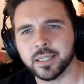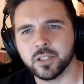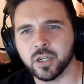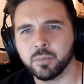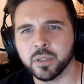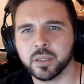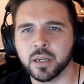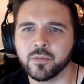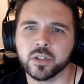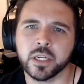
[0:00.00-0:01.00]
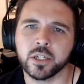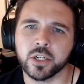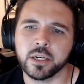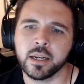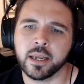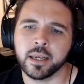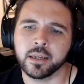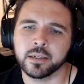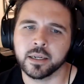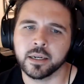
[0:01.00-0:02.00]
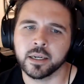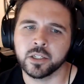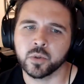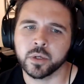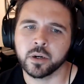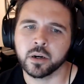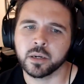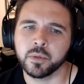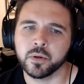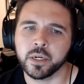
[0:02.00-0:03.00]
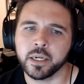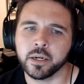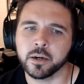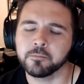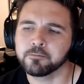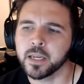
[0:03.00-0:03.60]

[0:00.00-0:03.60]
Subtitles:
jump in the conversation and join in our community here.